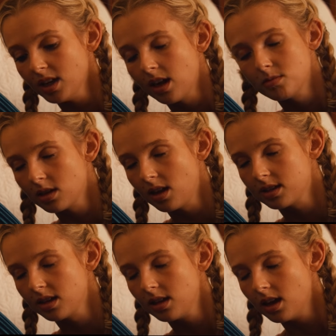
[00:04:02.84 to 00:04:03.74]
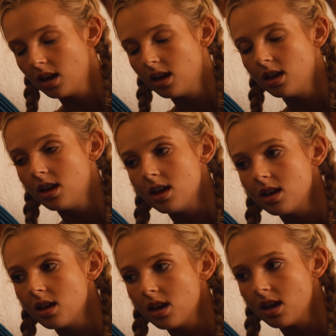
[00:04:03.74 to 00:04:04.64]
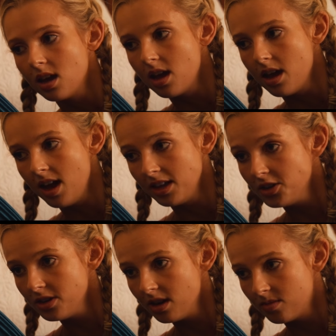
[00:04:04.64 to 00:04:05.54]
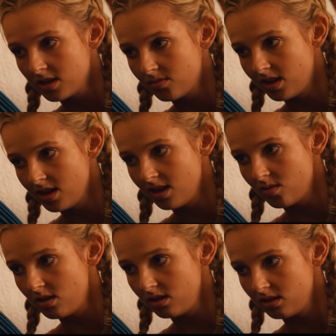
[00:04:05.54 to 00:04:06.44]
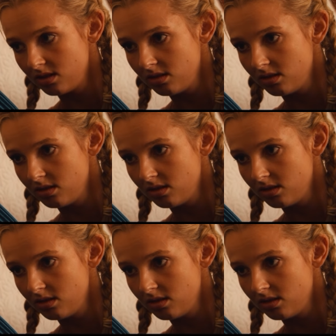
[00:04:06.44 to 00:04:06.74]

Okay, I'm just gonna ask it. How did you know how much money there was?